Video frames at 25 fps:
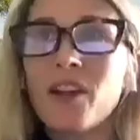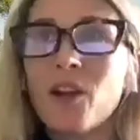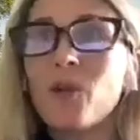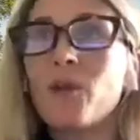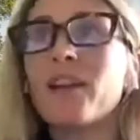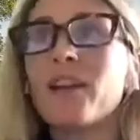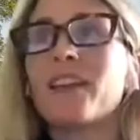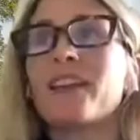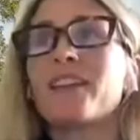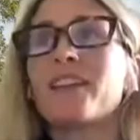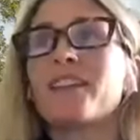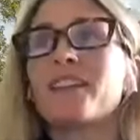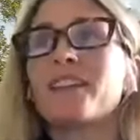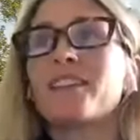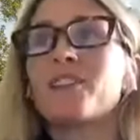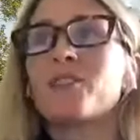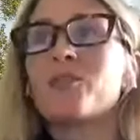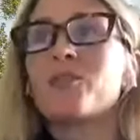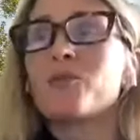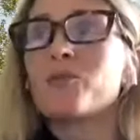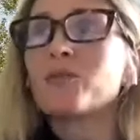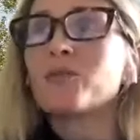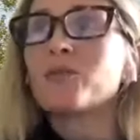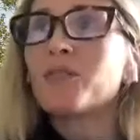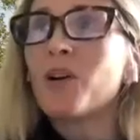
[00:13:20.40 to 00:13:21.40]
knowing it,
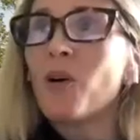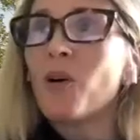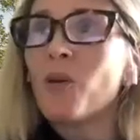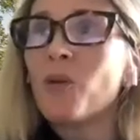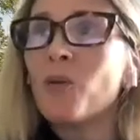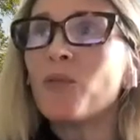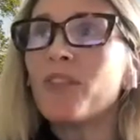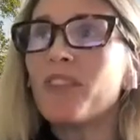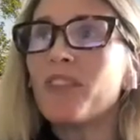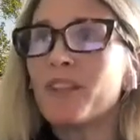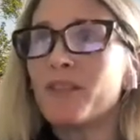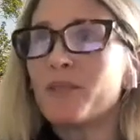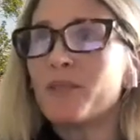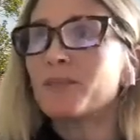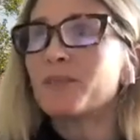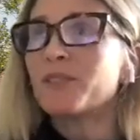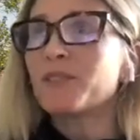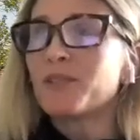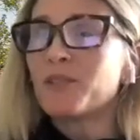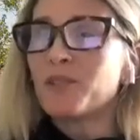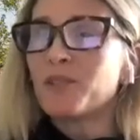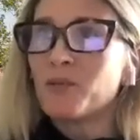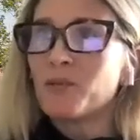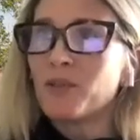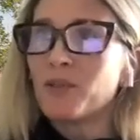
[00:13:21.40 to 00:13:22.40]
you told them to
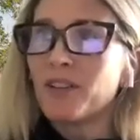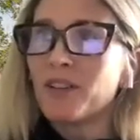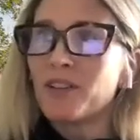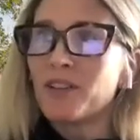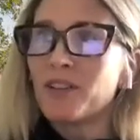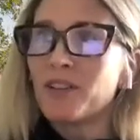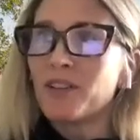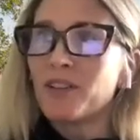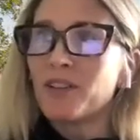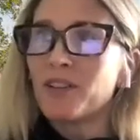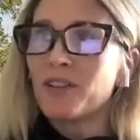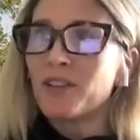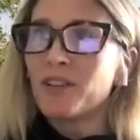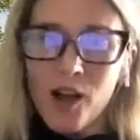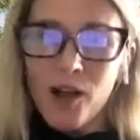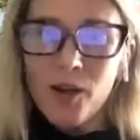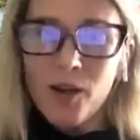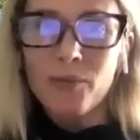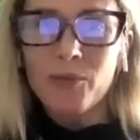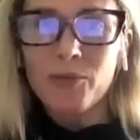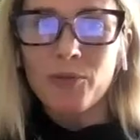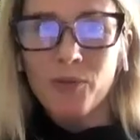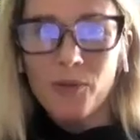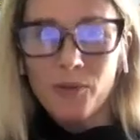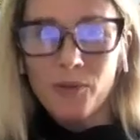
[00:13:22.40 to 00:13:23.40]
do a good job
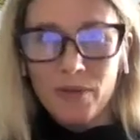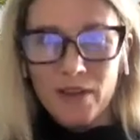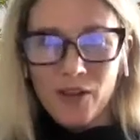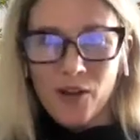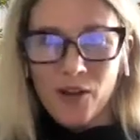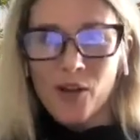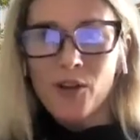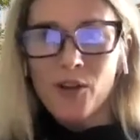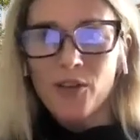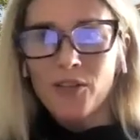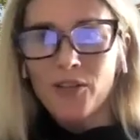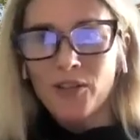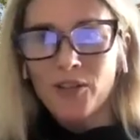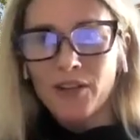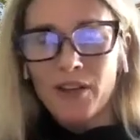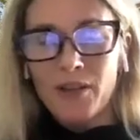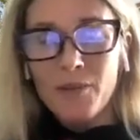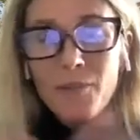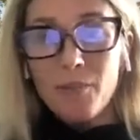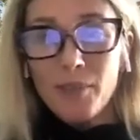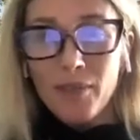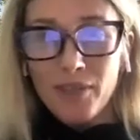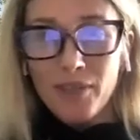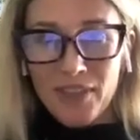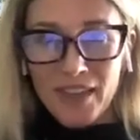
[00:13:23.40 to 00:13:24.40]
with what we call their
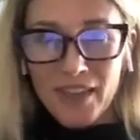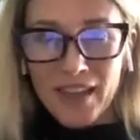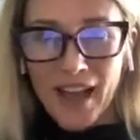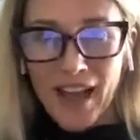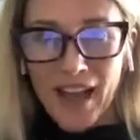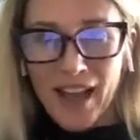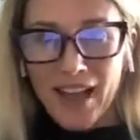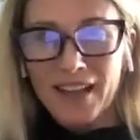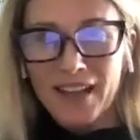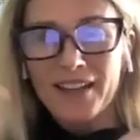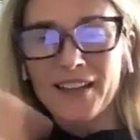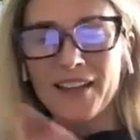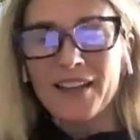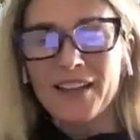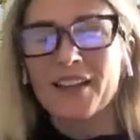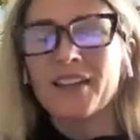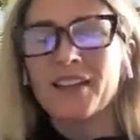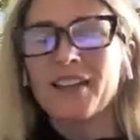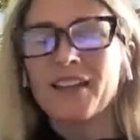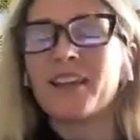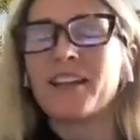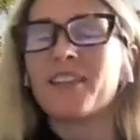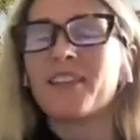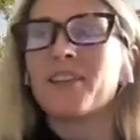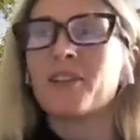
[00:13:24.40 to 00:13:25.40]
empathy guide
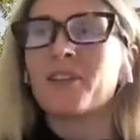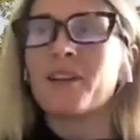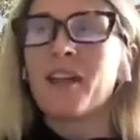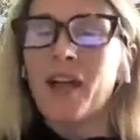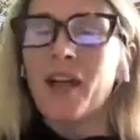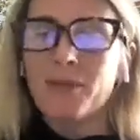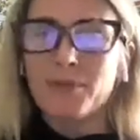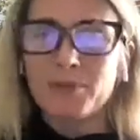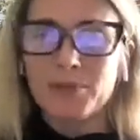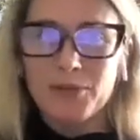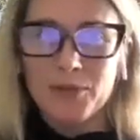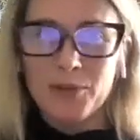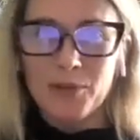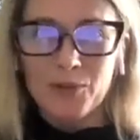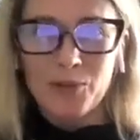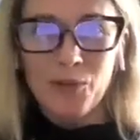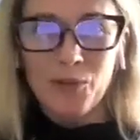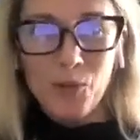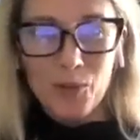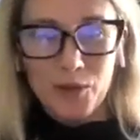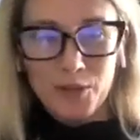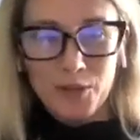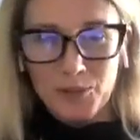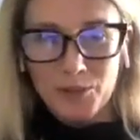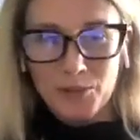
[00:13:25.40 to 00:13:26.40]
in their capstone
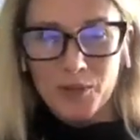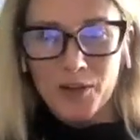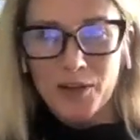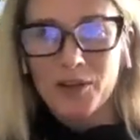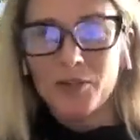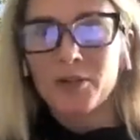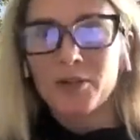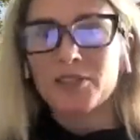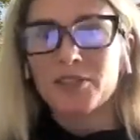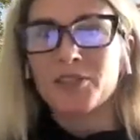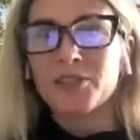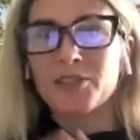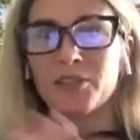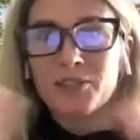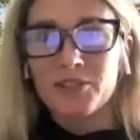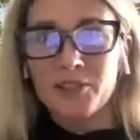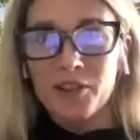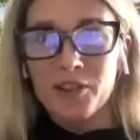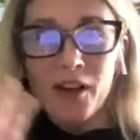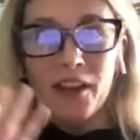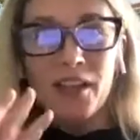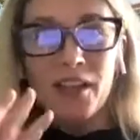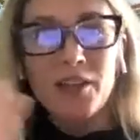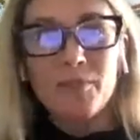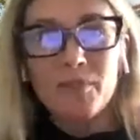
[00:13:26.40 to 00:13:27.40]
coursework, which they're
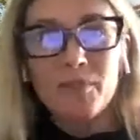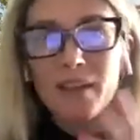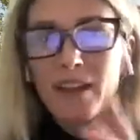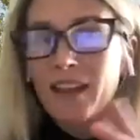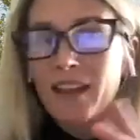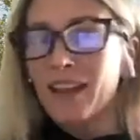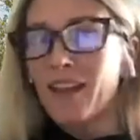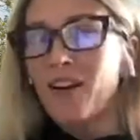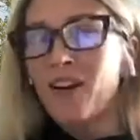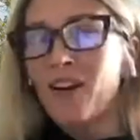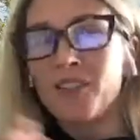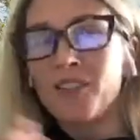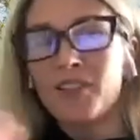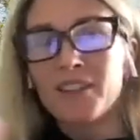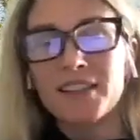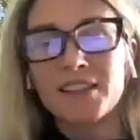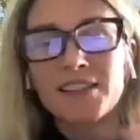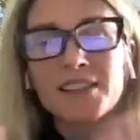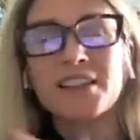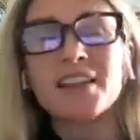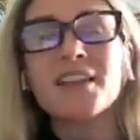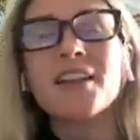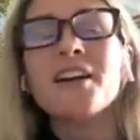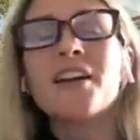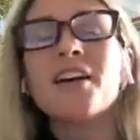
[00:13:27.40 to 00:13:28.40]
documenting all these
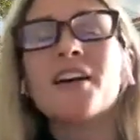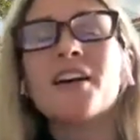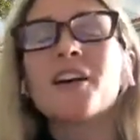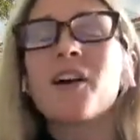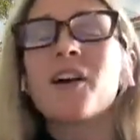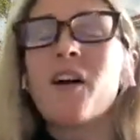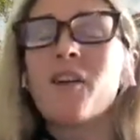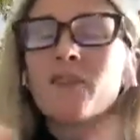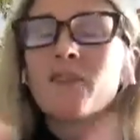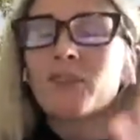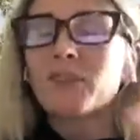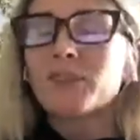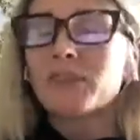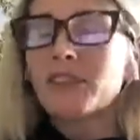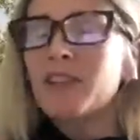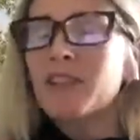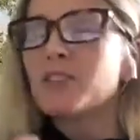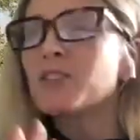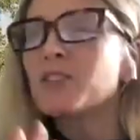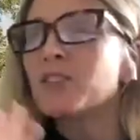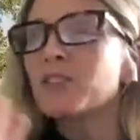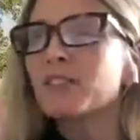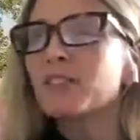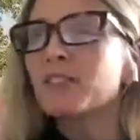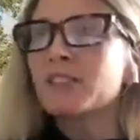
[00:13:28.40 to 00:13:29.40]

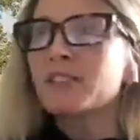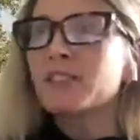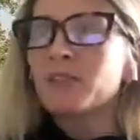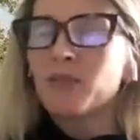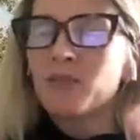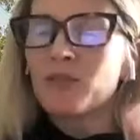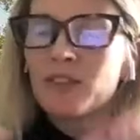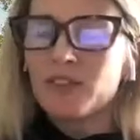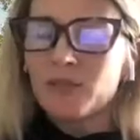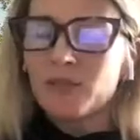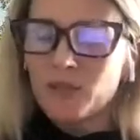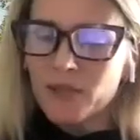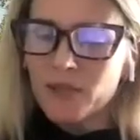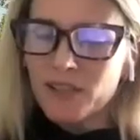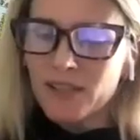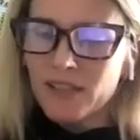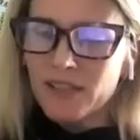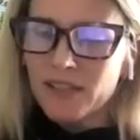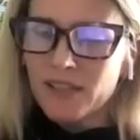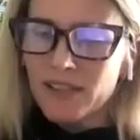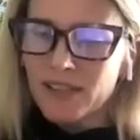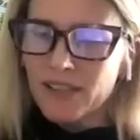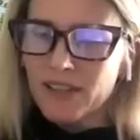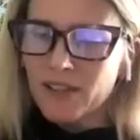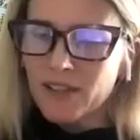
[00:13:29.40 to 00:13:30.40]
conversations and
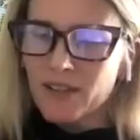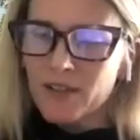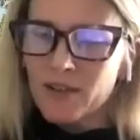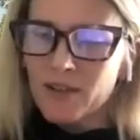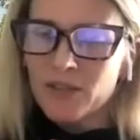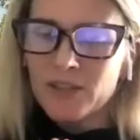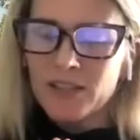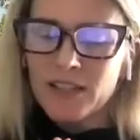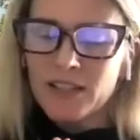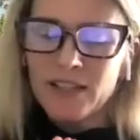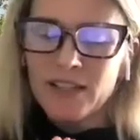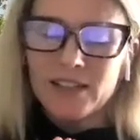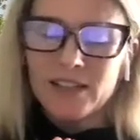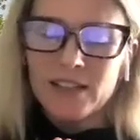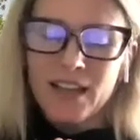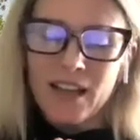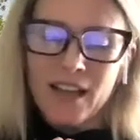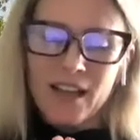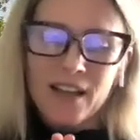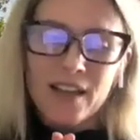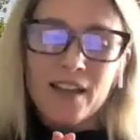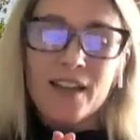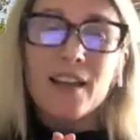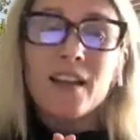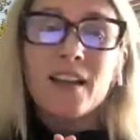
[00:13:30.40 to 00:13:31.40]
resources that they're using
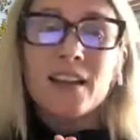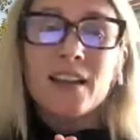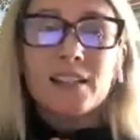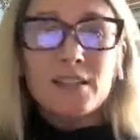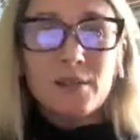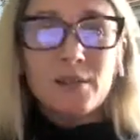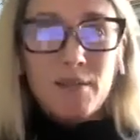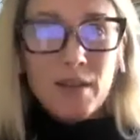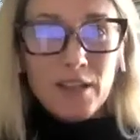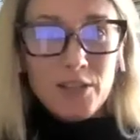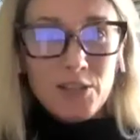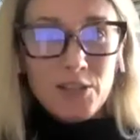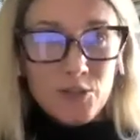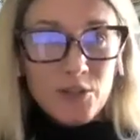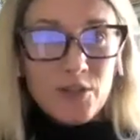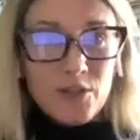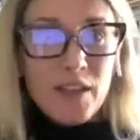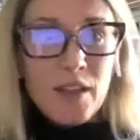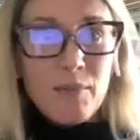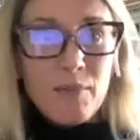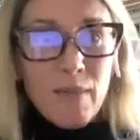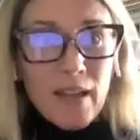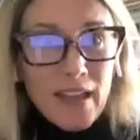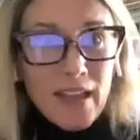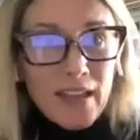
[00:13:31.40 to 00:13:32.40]
to make sure
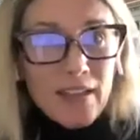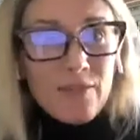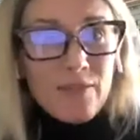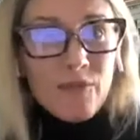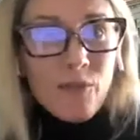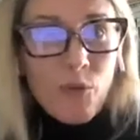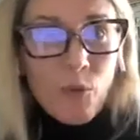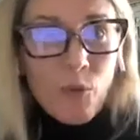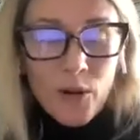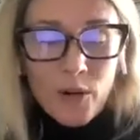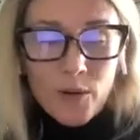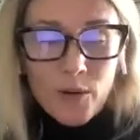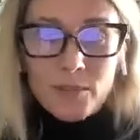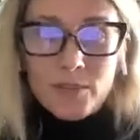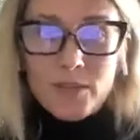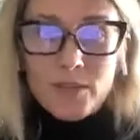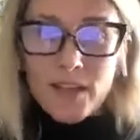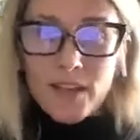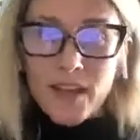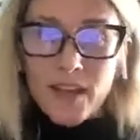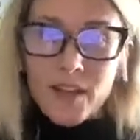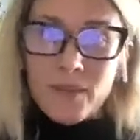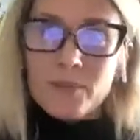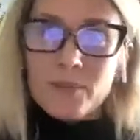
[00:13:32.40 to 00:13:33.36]
they make informed